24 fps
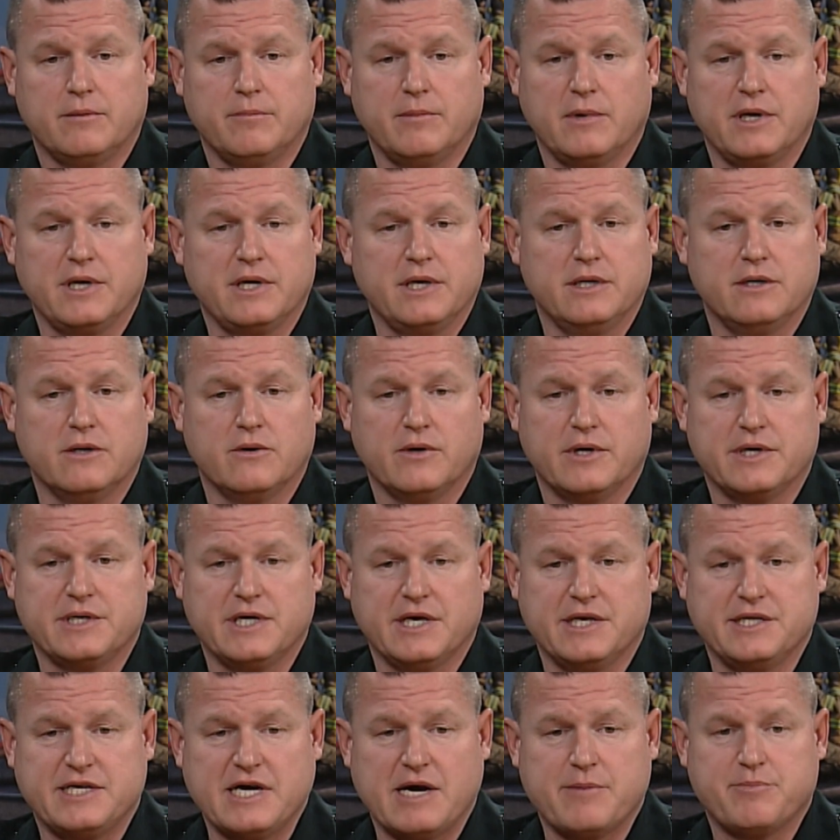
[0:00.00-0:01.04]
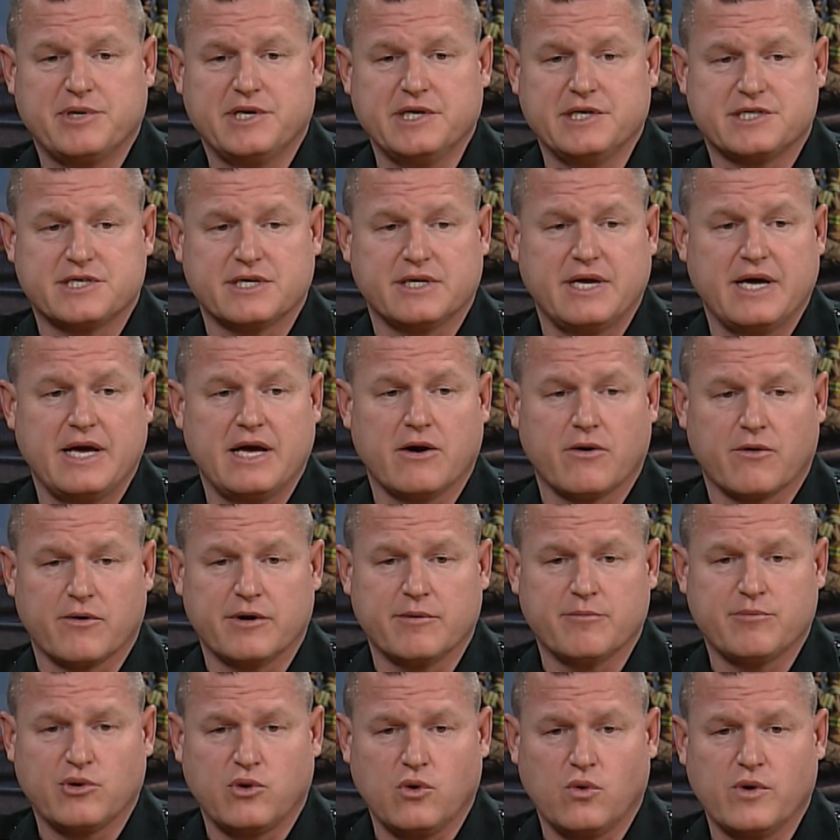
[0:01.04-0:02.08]
A deputy today or an
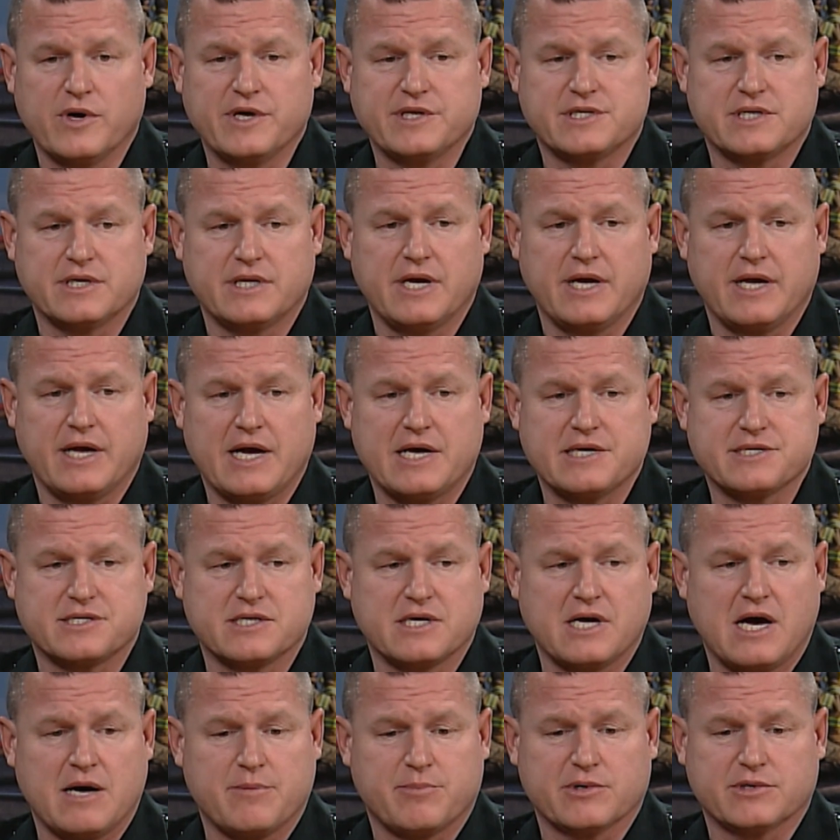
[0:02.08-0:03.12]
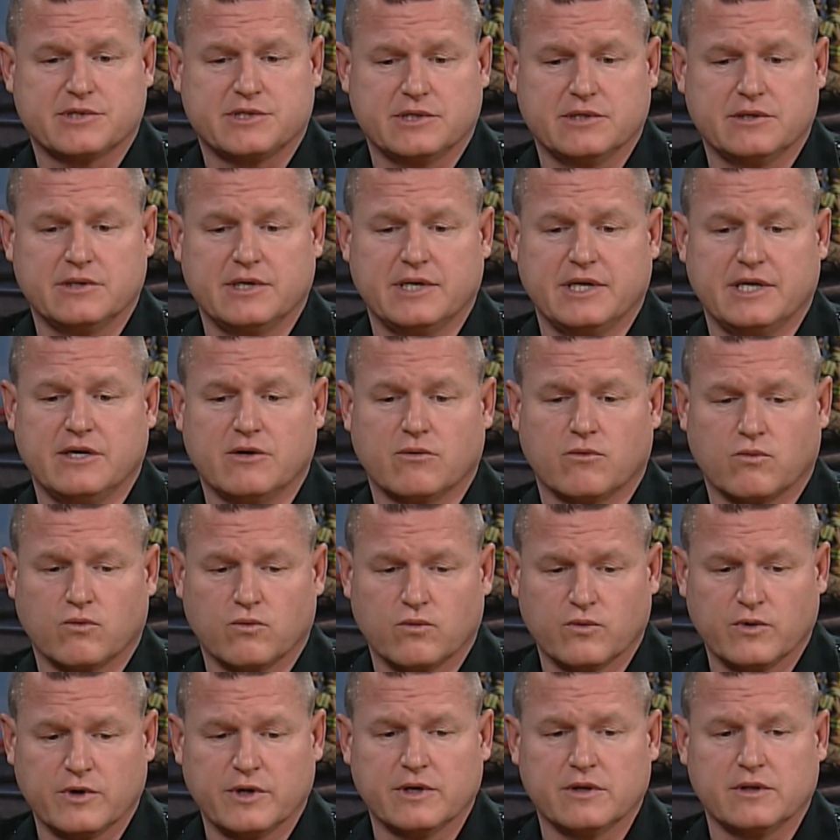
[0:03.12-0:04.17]
employee today has the opportunity to
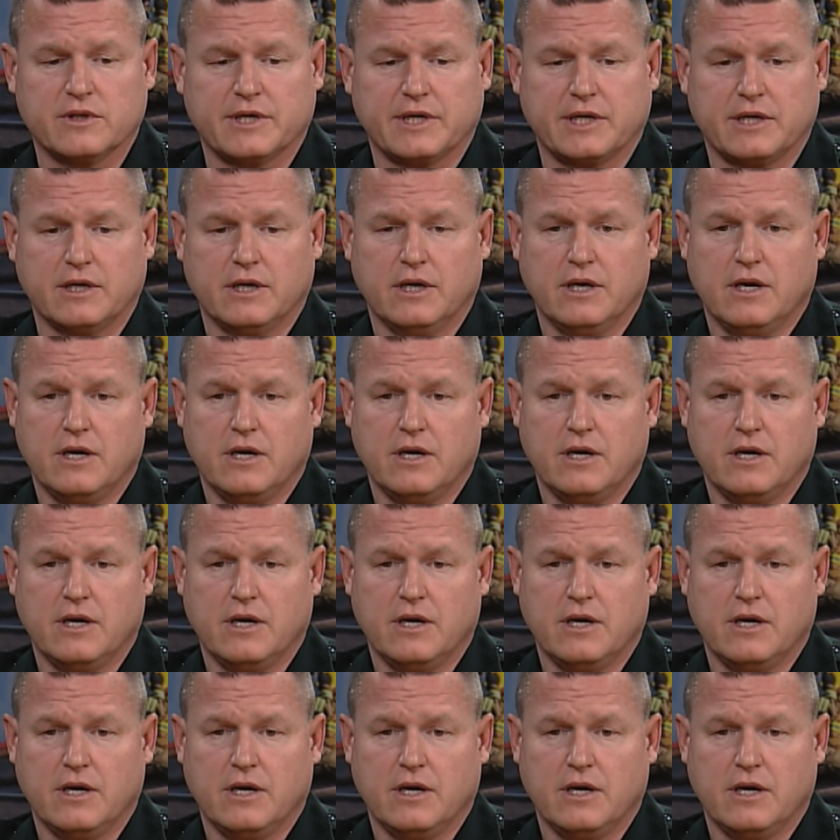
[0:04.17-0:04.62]
really